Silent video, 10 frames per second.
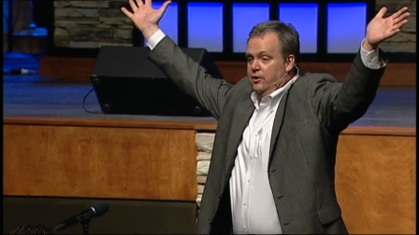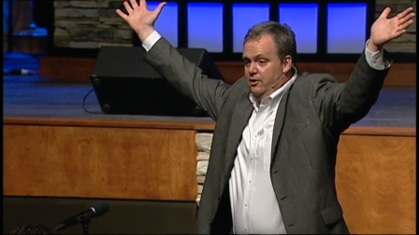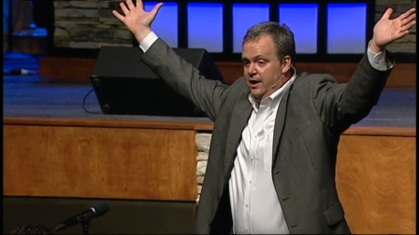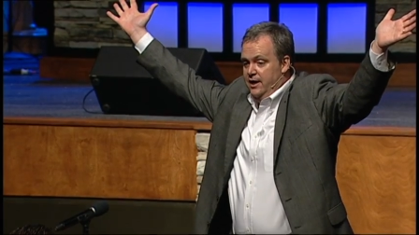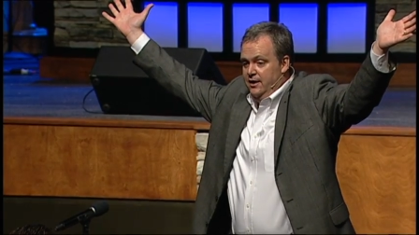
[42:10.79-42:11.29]
Are you
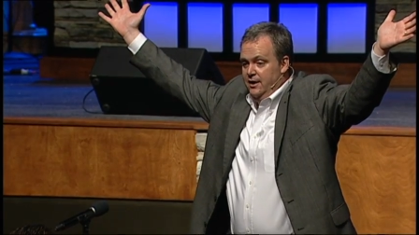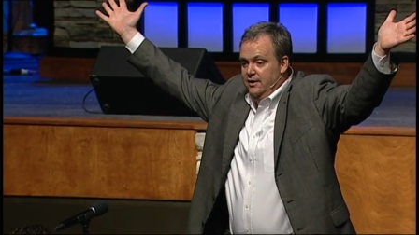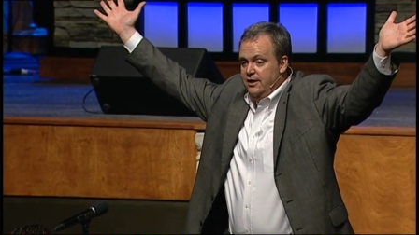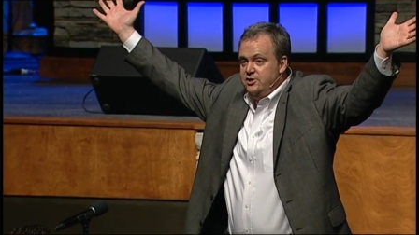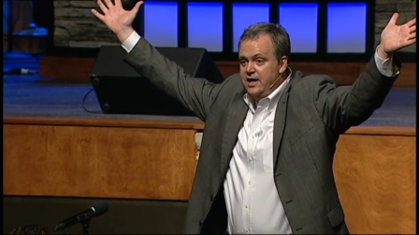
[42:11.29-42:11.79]
ready?
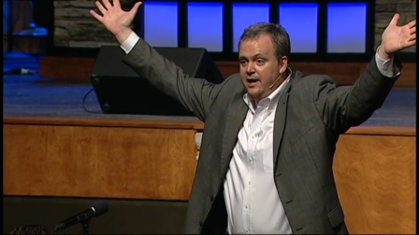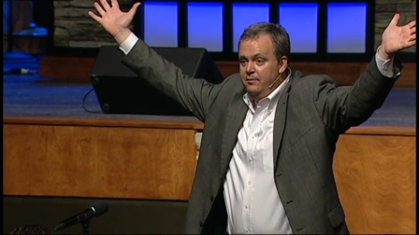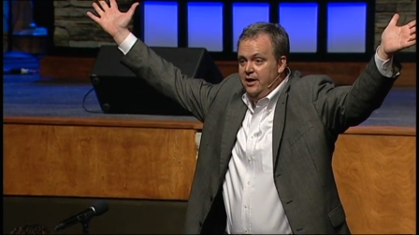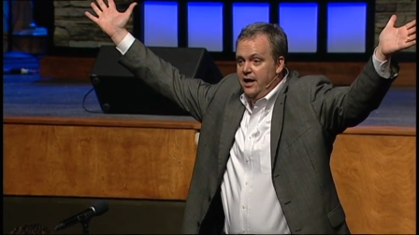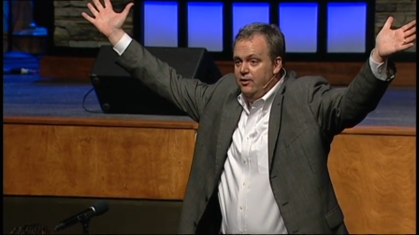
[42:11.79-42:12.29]
Let's say them
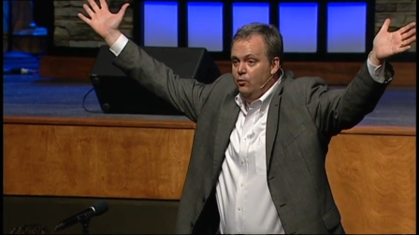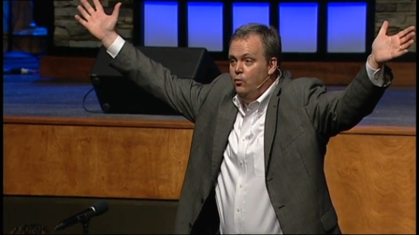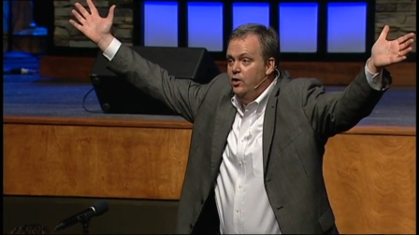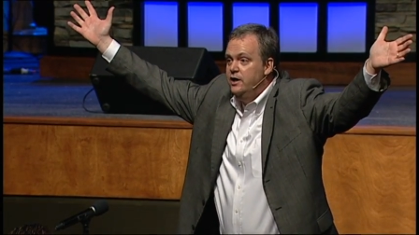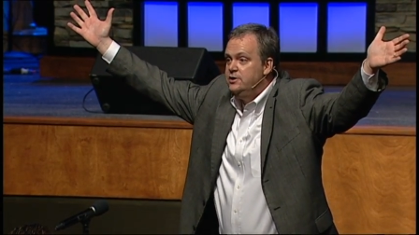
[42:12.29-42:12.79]
together.
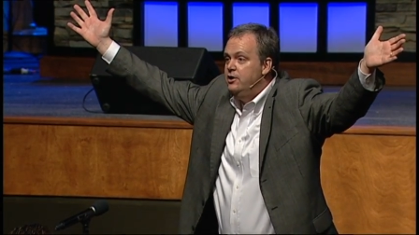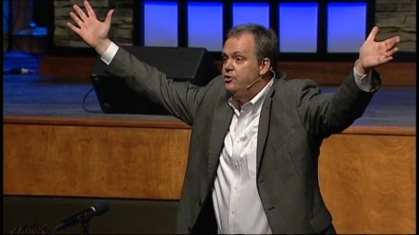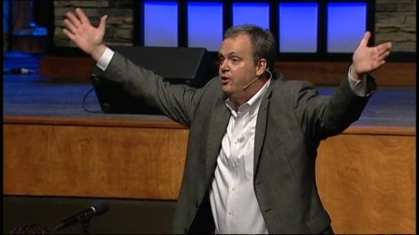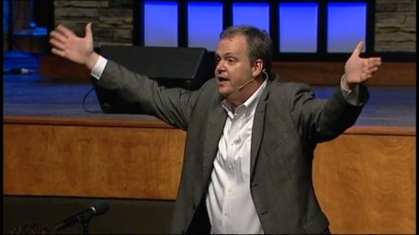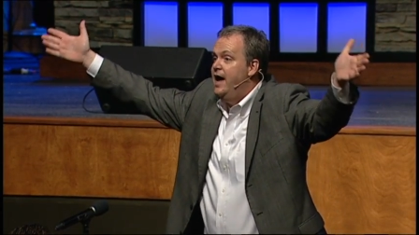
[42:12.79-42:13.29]
One, two,
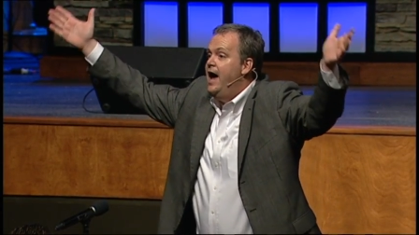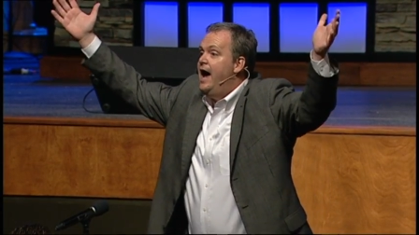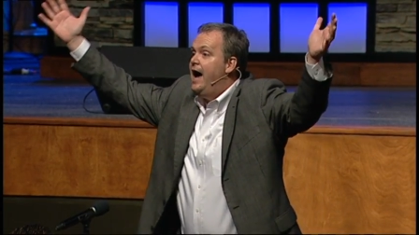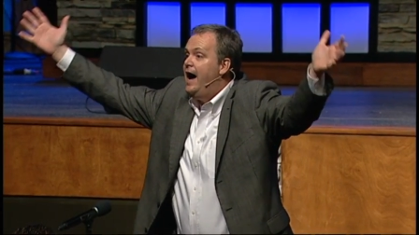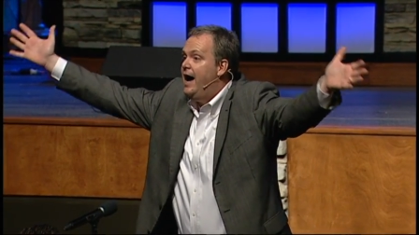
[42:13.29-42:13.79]
three.
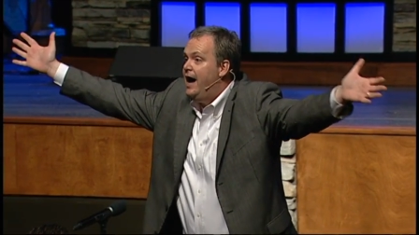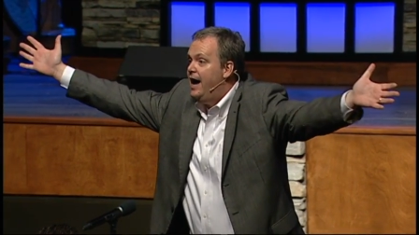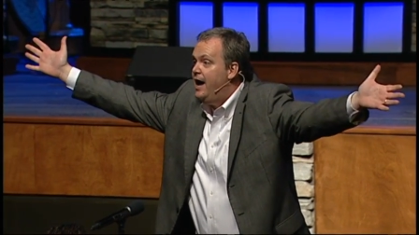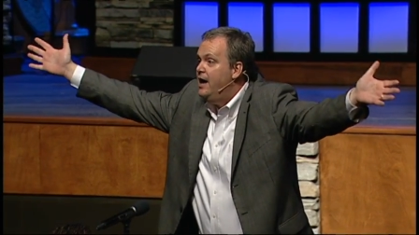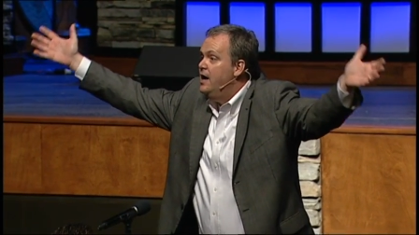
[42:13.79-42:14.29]

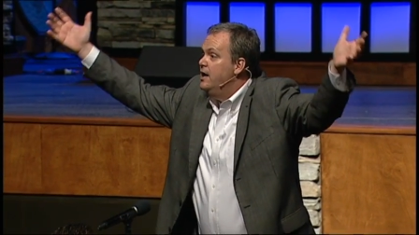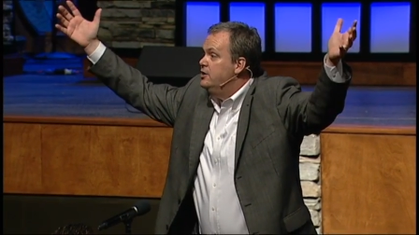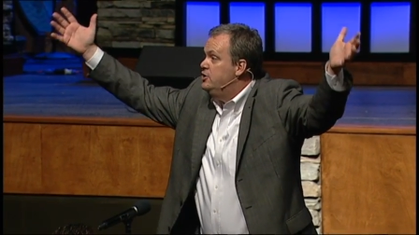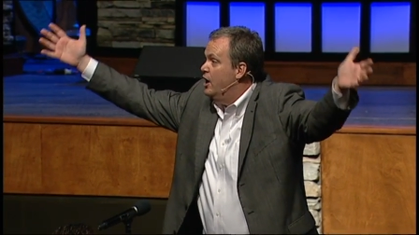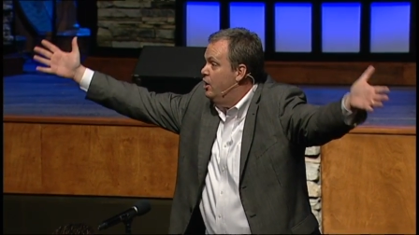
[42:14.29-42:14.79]
I
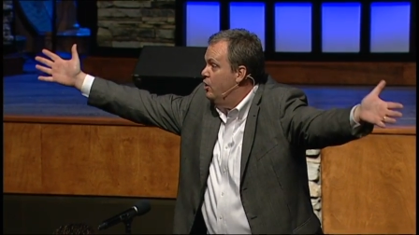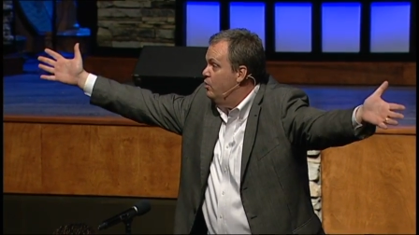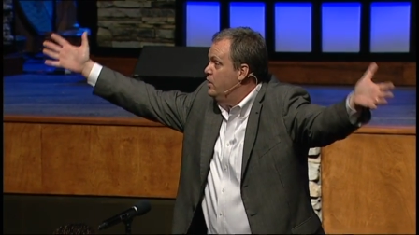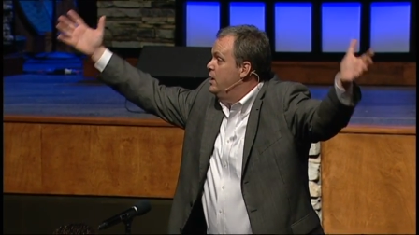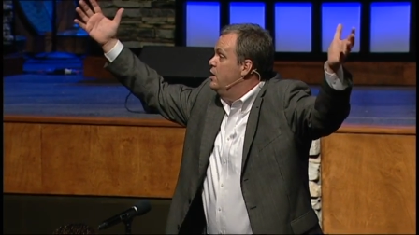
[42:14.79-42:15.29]

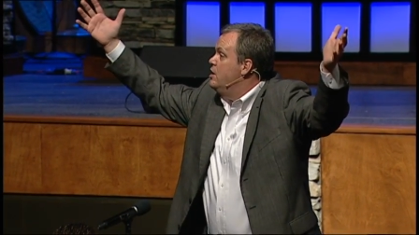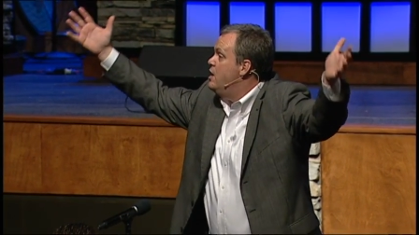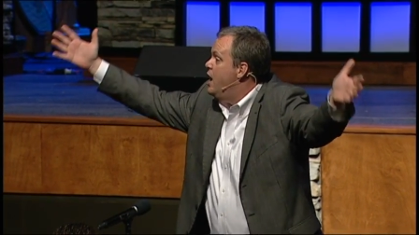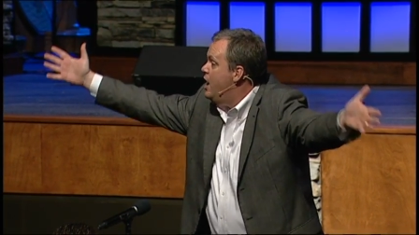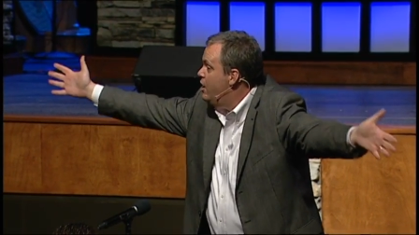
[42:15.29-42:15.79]
don't
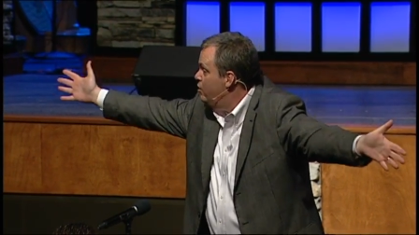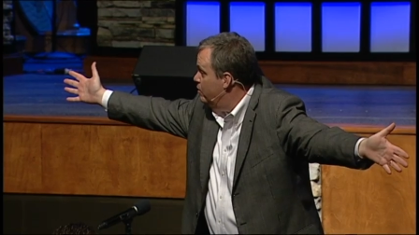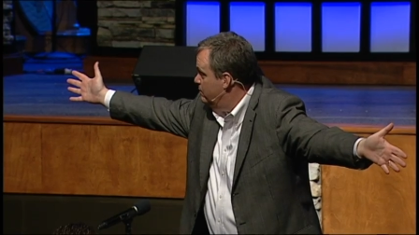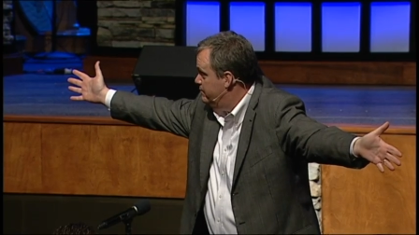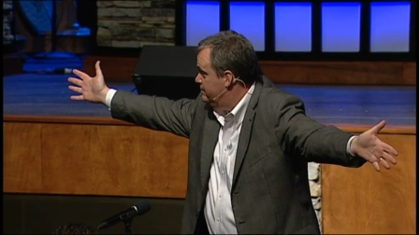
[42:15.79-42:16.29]
know.